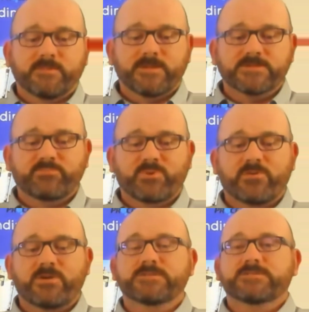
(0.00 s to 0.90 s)
those
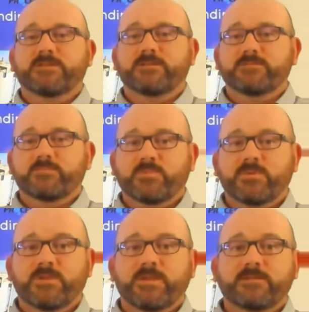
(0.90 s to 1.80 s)
pyrites so that
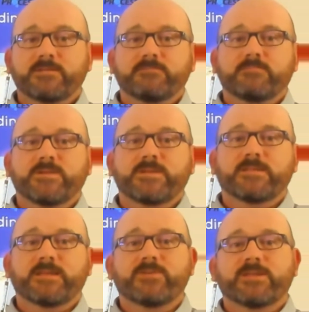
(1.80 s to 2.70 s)
we can
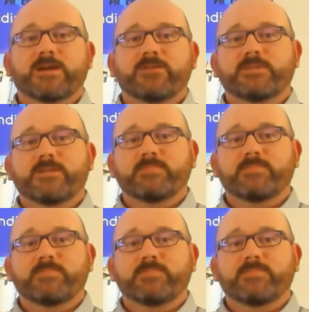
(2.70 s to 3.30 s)
then recover them